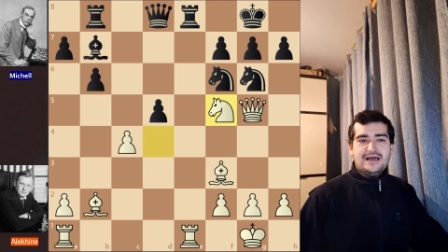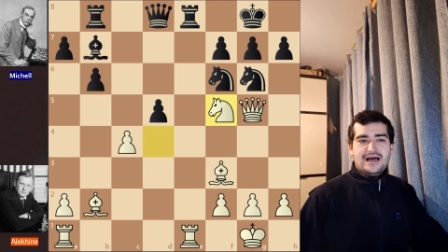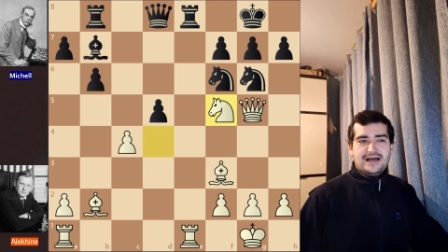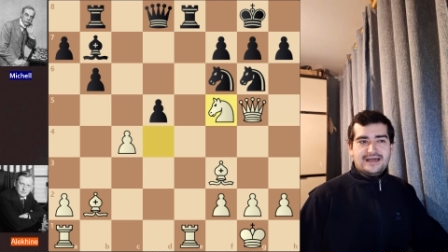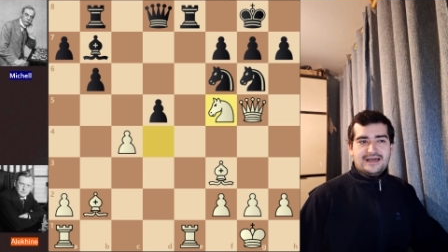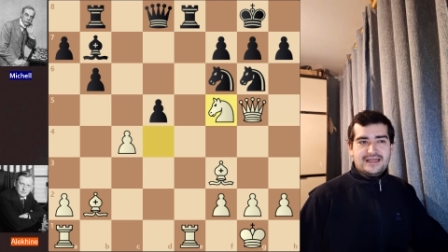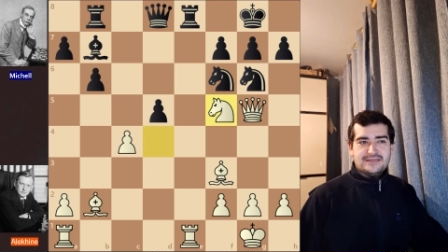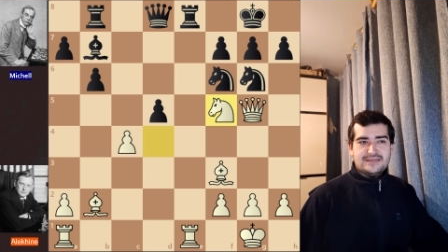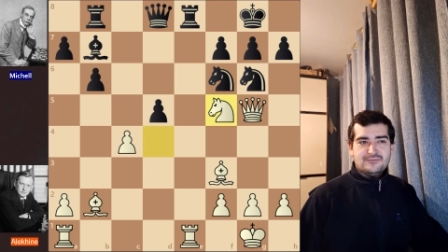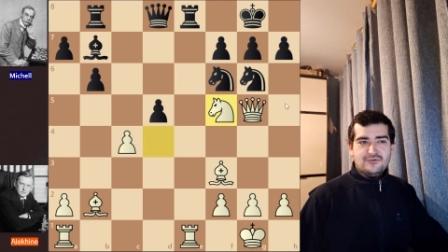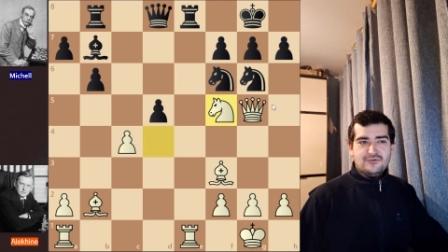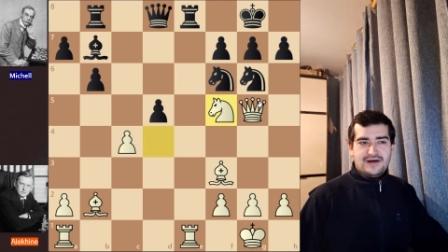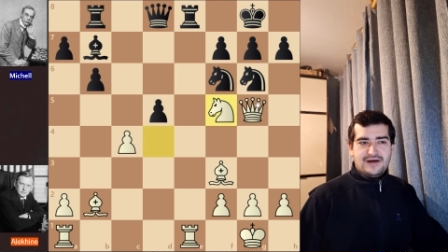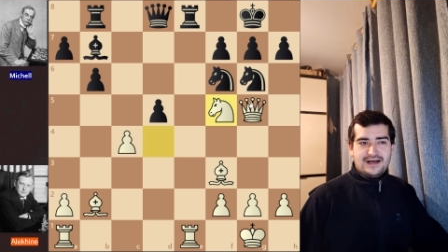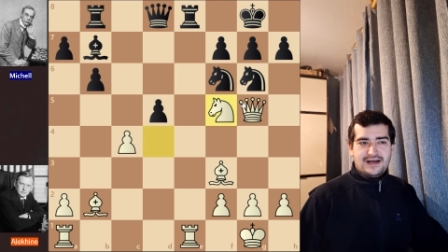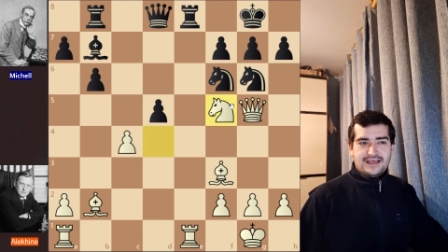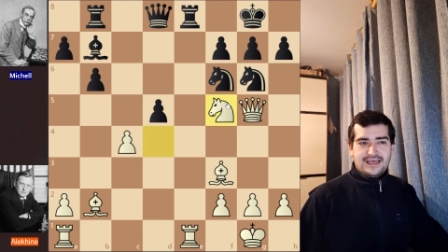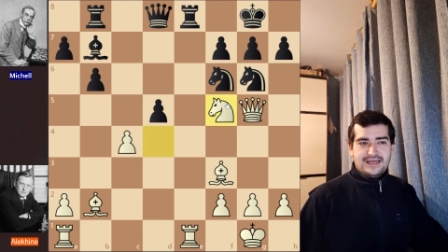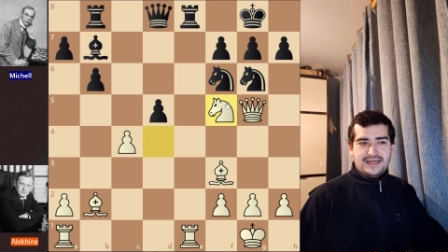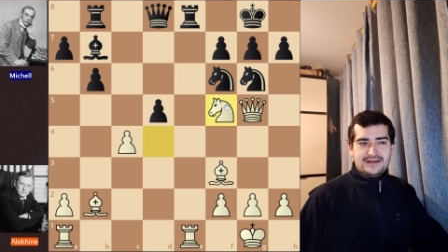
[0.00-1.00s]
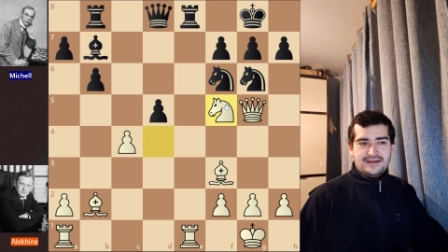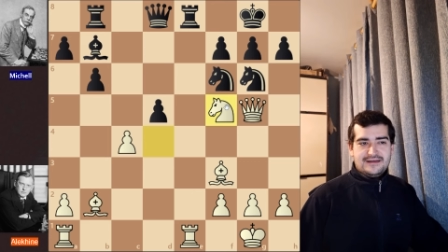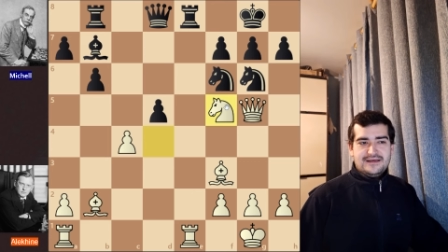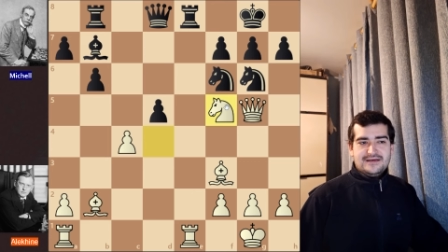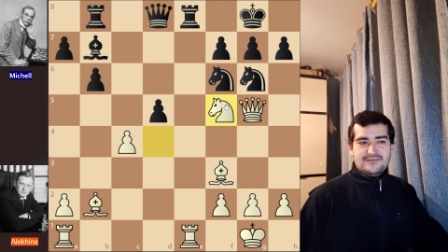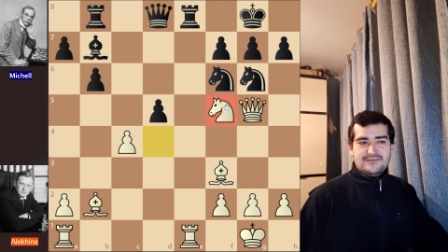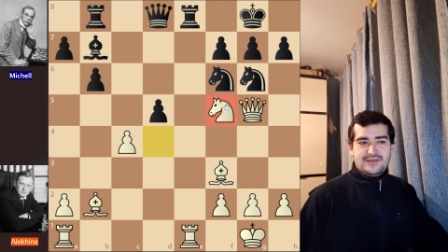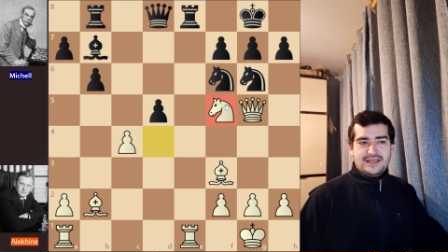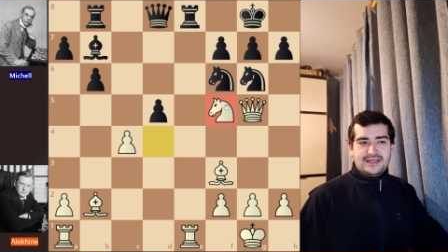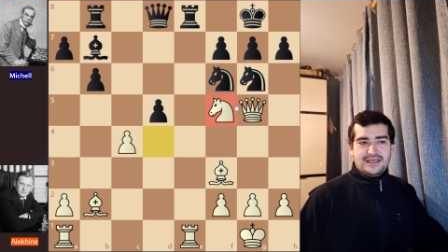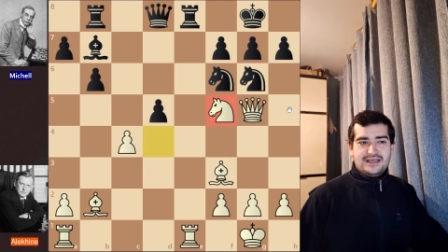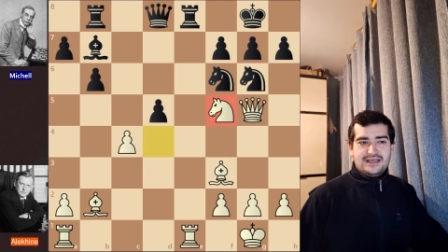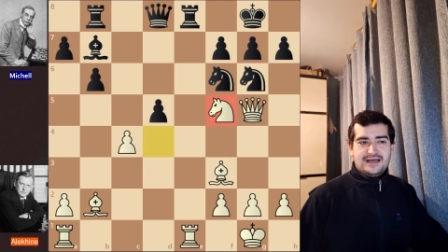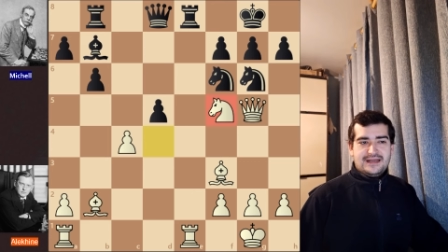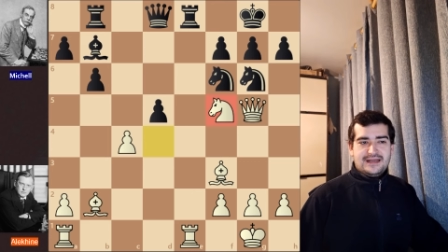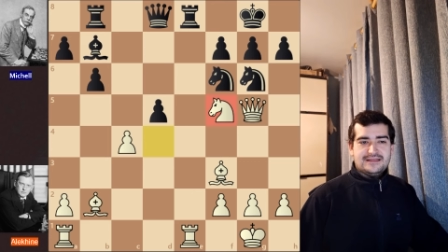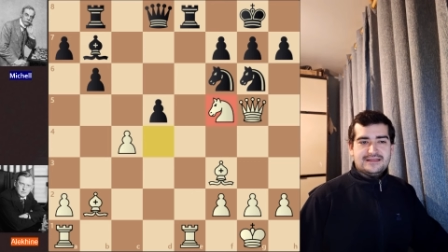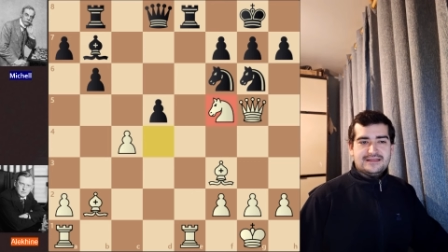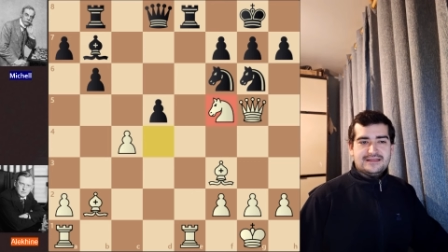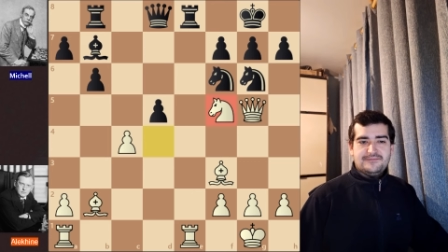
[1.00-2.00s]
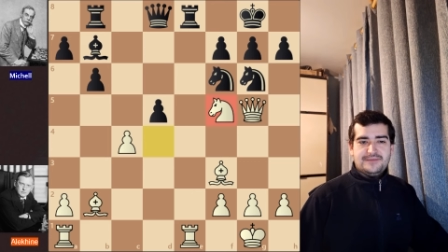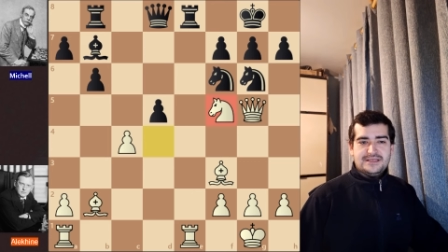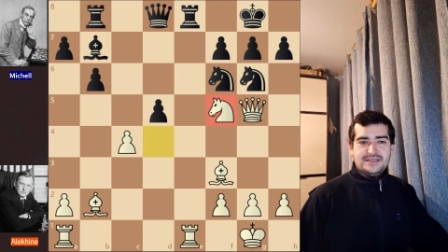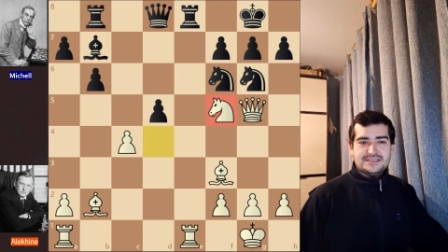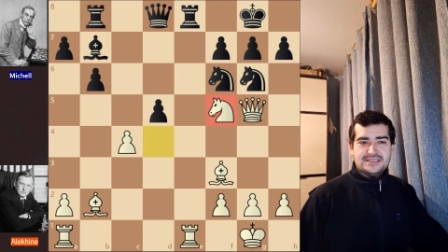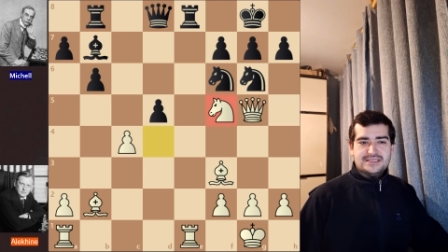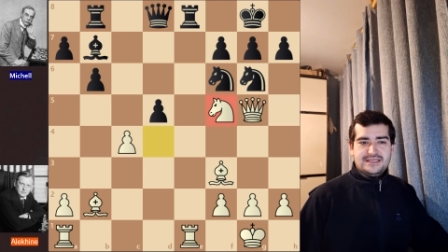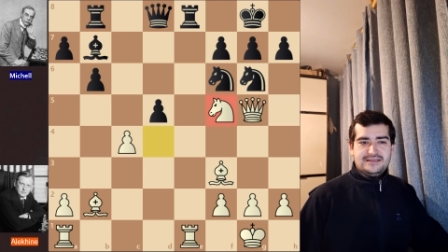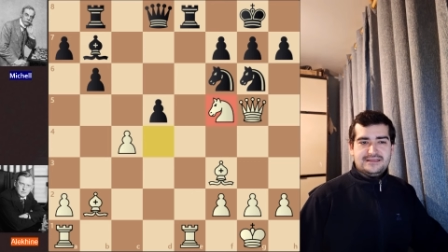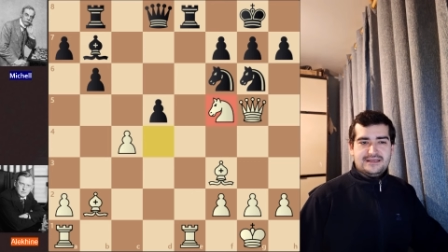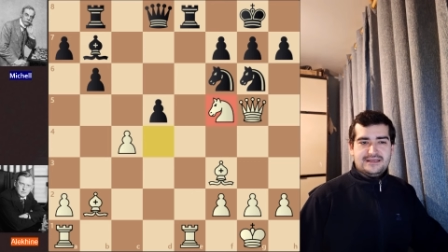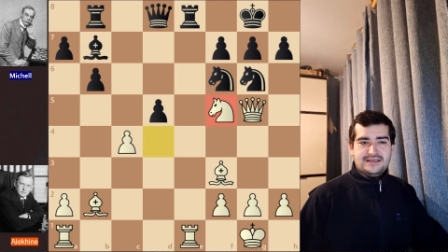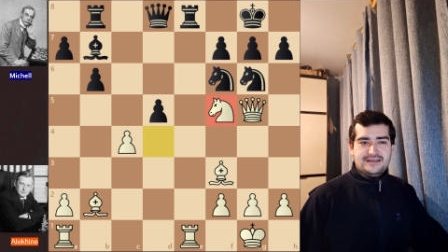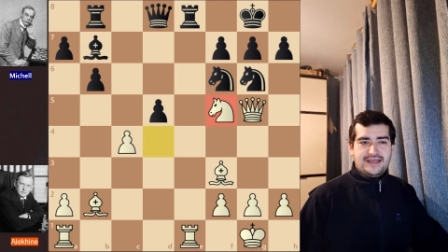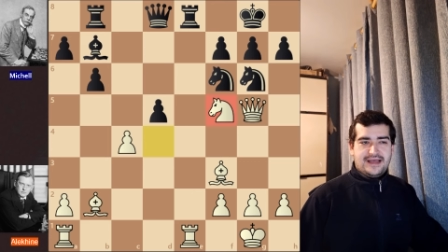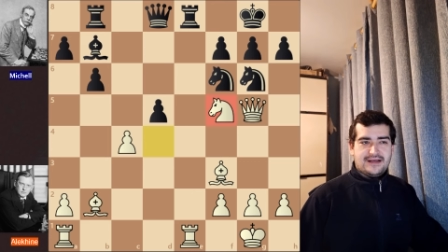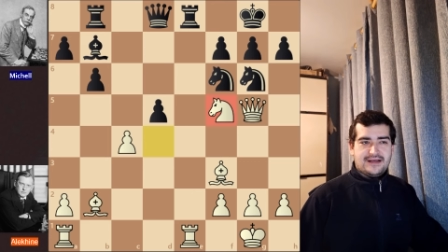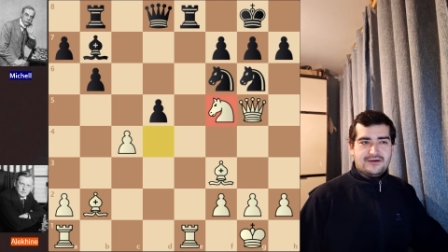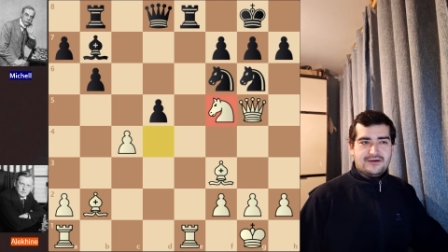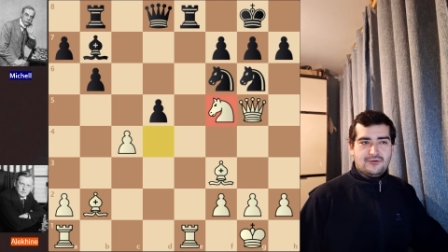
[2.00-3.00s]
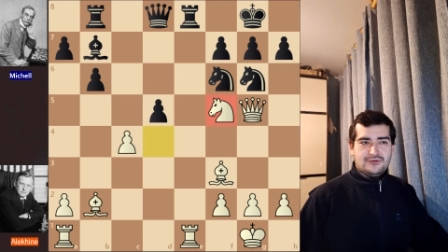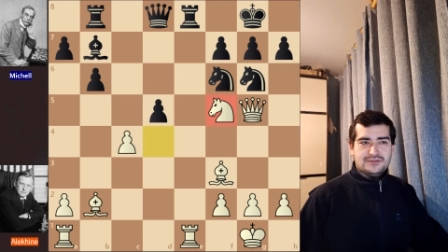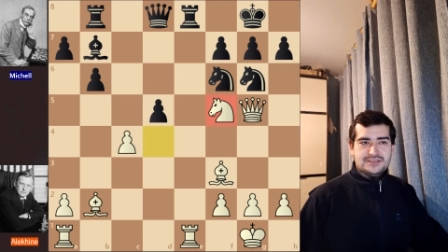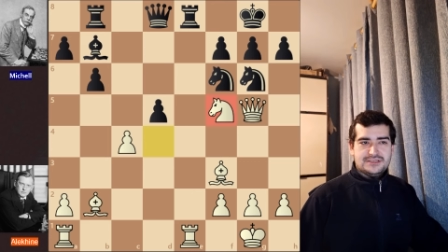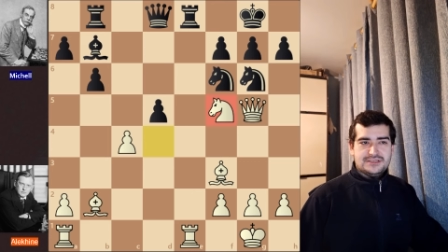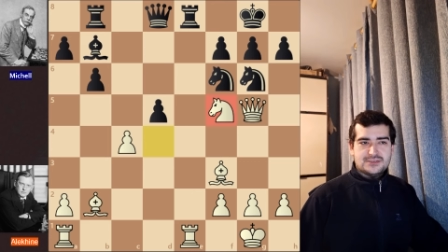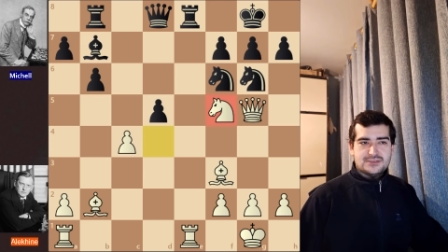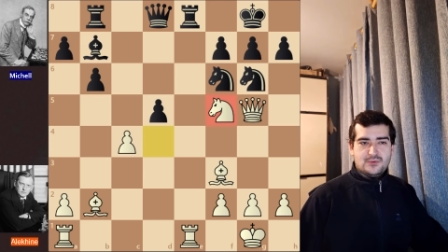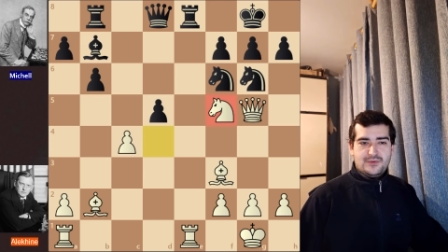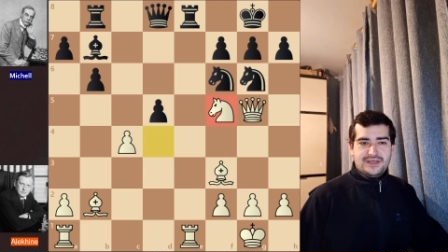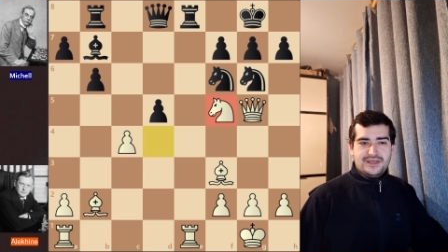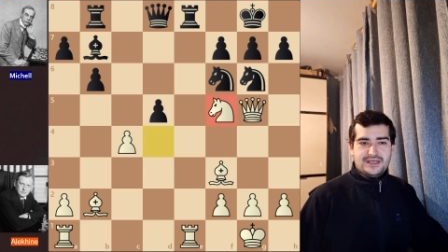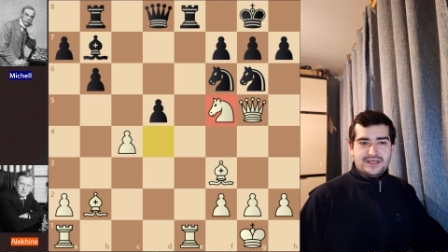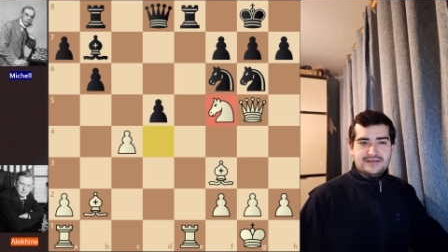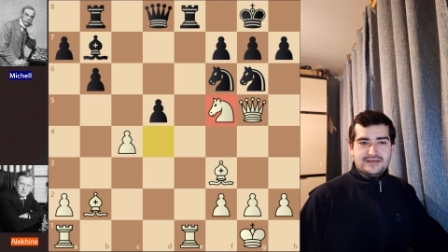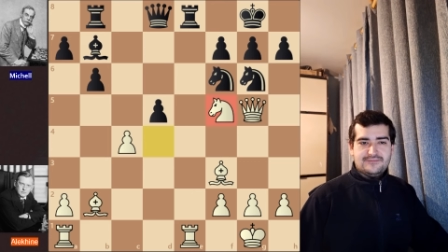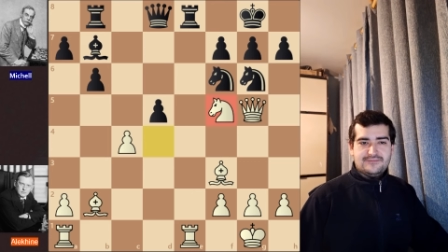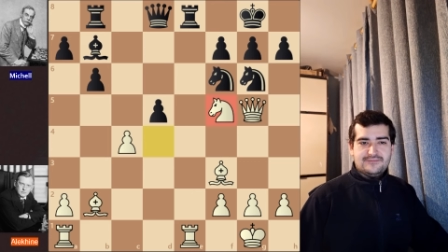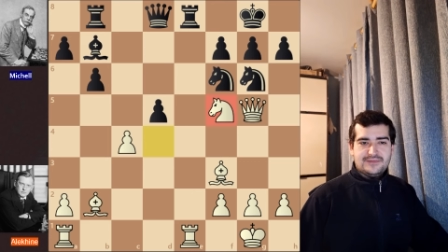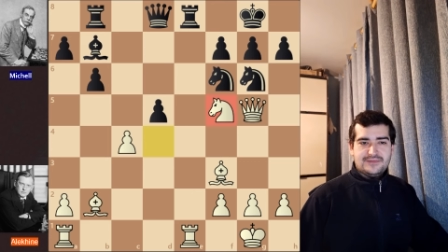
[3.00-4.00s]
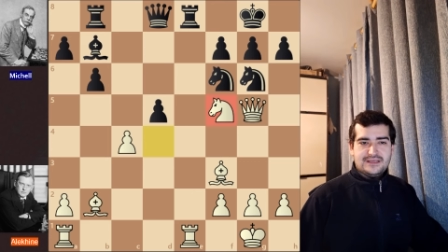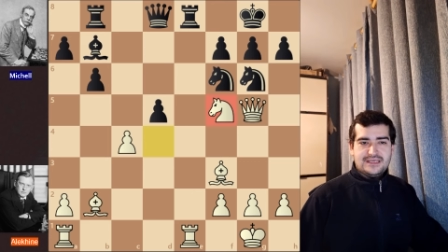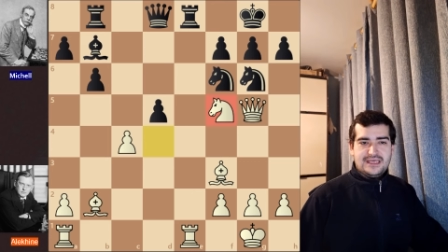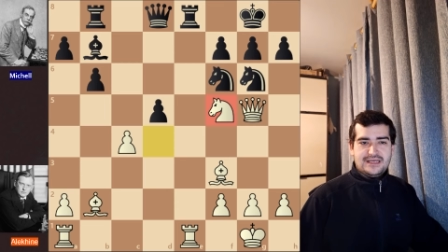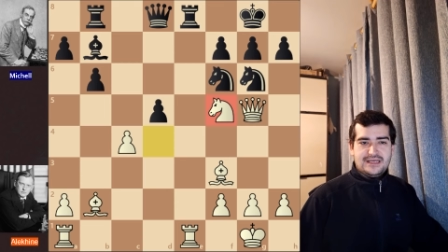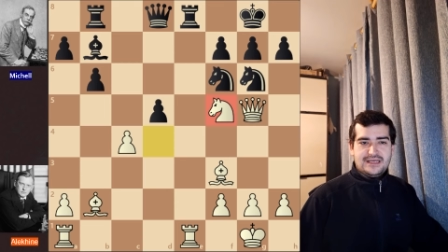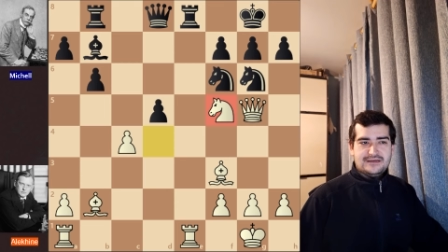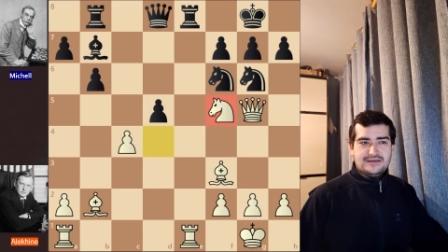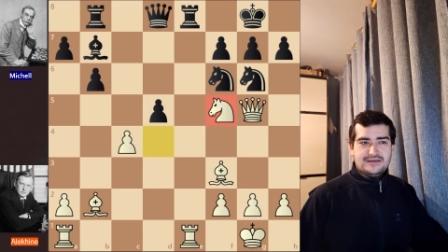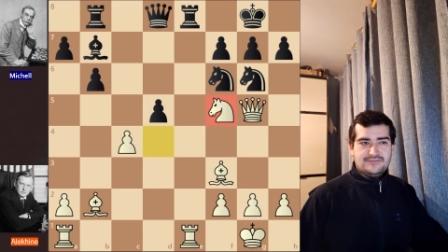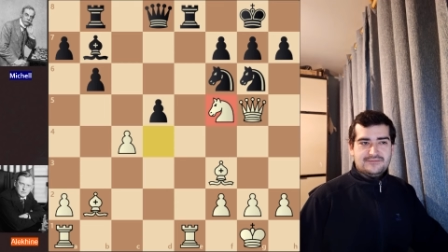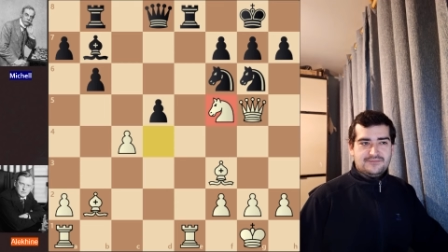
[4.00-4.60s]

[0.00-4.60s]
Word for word: A great move again, bringing another piece in the attack on this weak king.